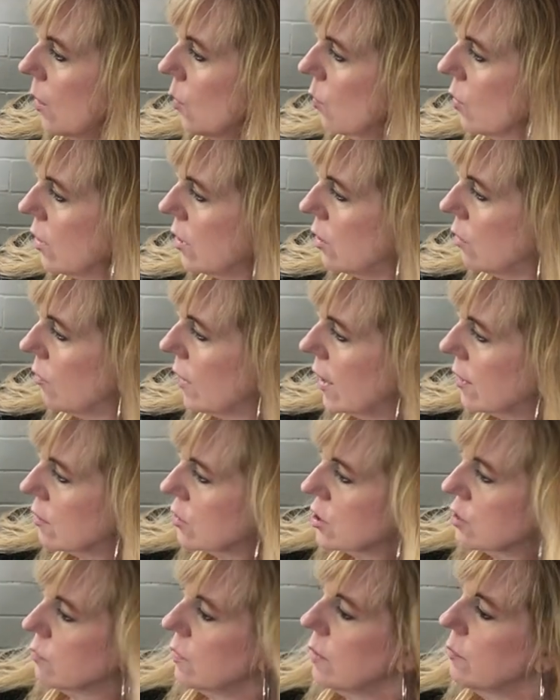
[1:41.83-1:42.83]
Wouldn't you
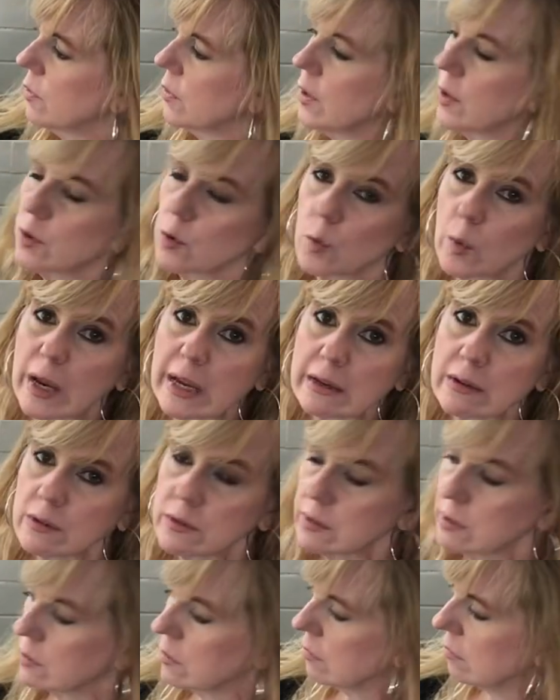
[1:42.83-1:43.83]
rather swim with other
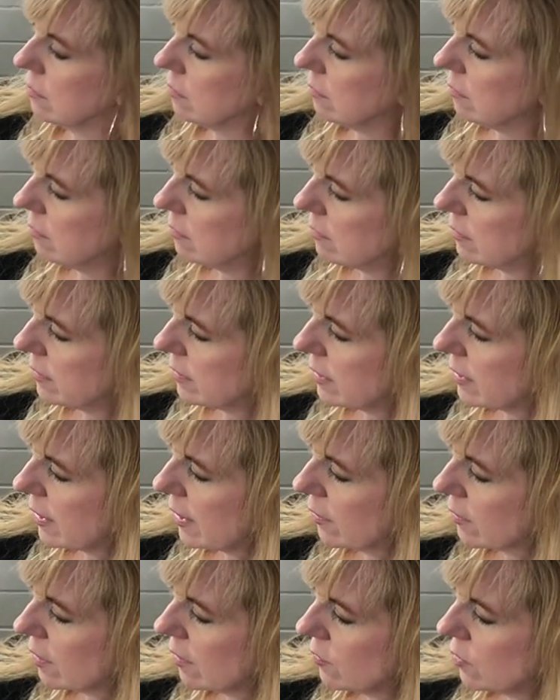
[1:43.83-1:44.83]
whales?
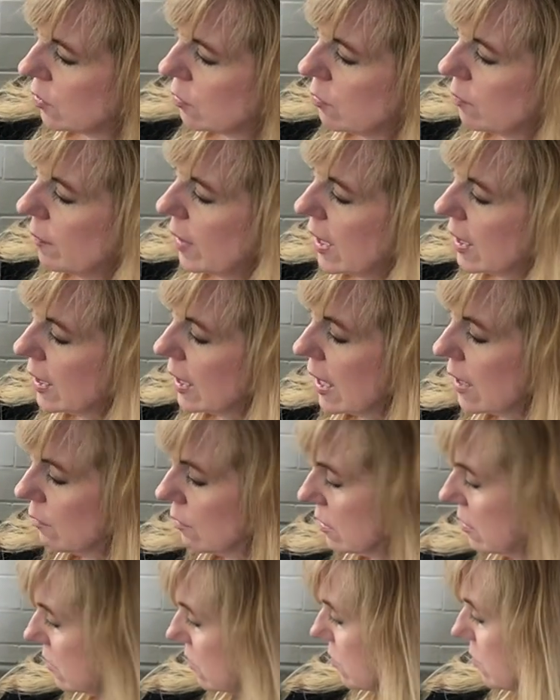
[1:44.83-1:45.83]
I'll give you my
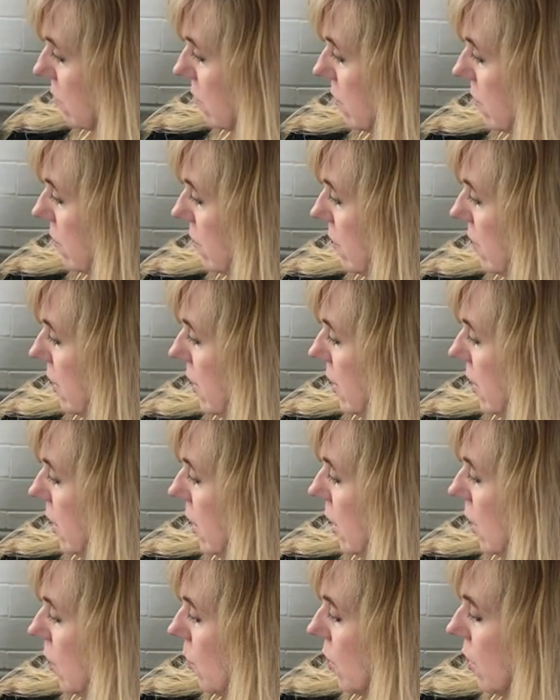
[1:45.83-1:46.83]
allowance.
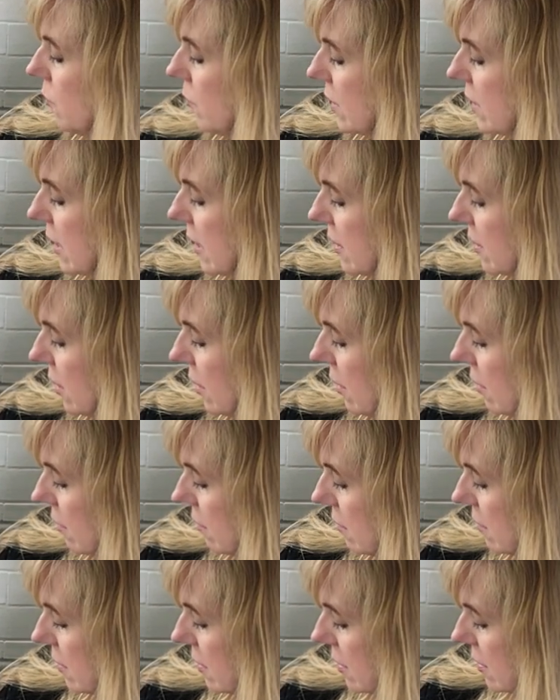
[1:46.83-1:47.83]
What if we take
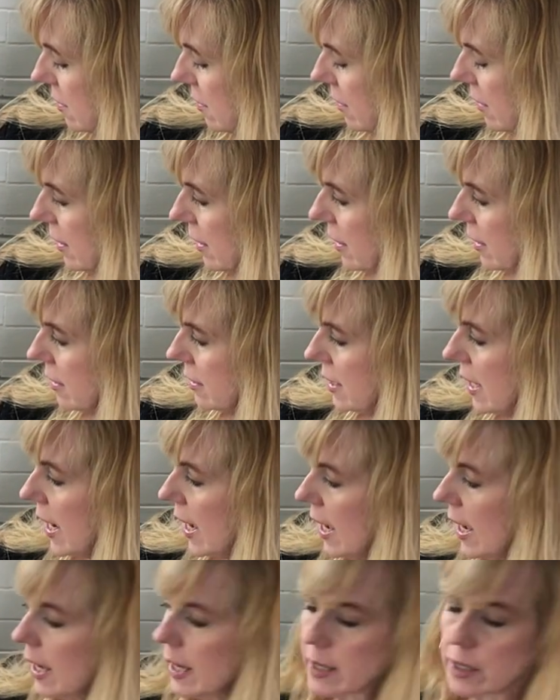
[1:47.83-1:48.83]
turns?
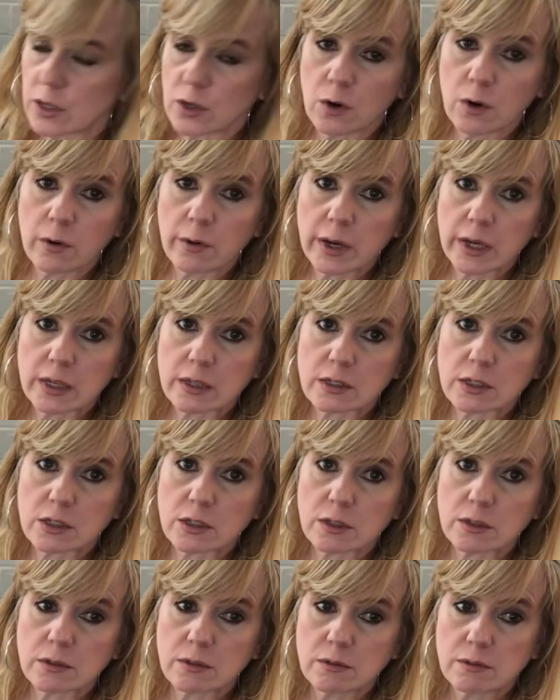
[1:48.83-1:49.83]
Tag, you're it.
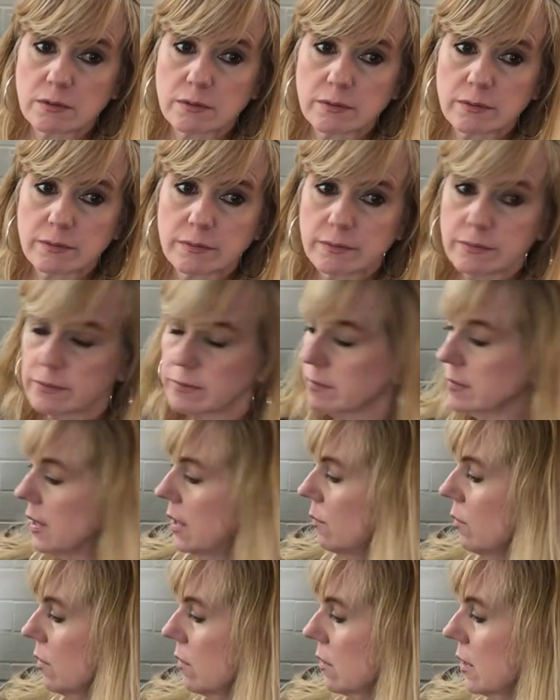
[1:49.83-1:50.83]

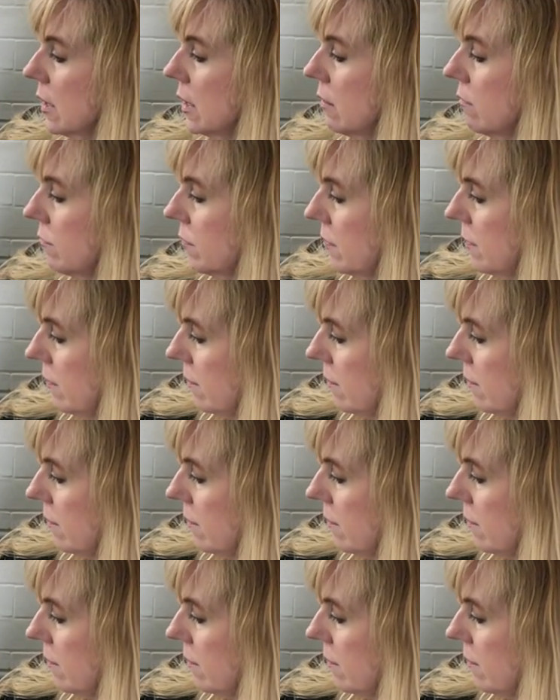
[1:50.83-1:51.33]
He won't leave.